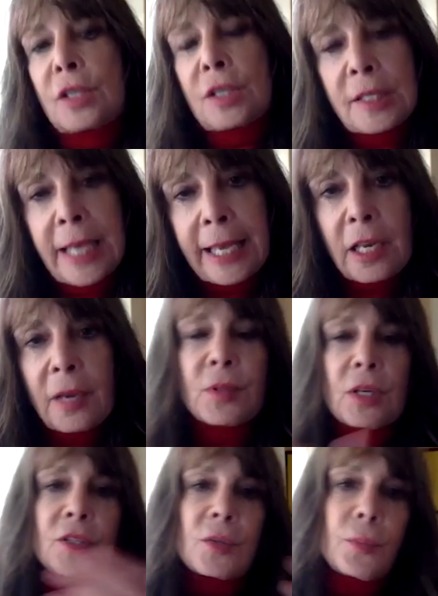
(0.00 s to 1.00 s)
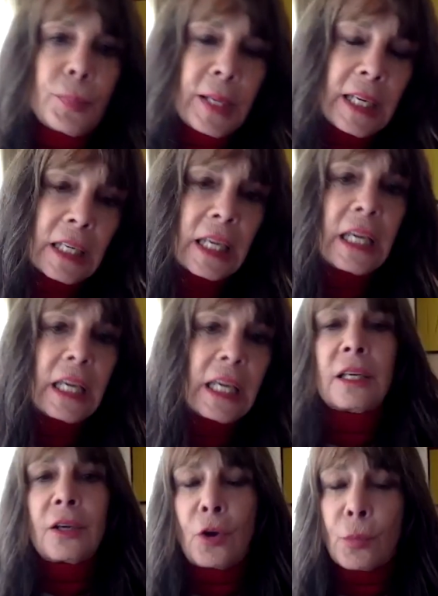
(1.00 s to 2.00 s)
a setup, there's a
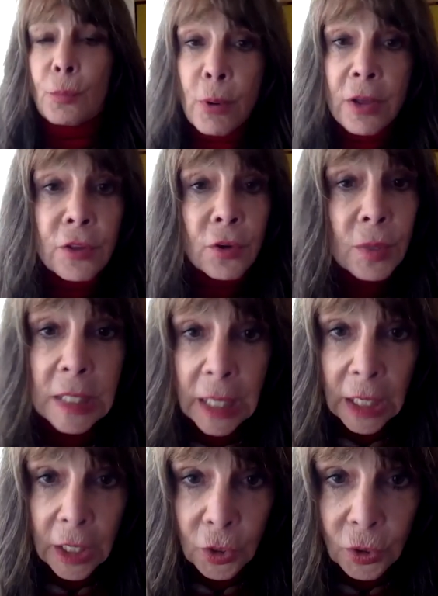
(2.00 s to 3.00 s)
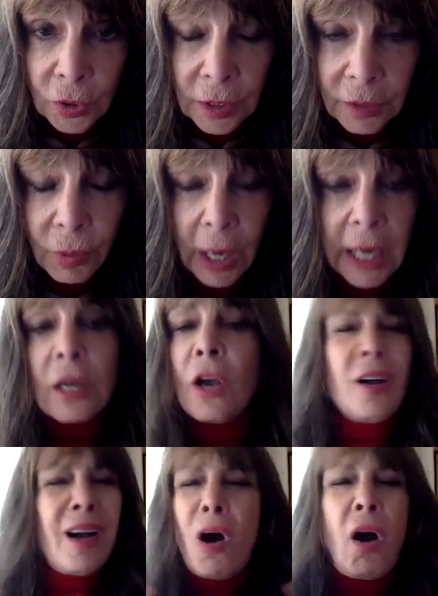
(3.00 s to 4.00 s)
beating, her brother is killed, right?
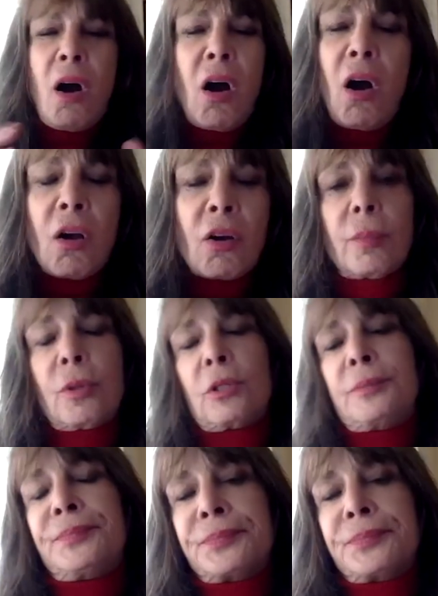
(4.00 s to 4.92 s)
Horrible.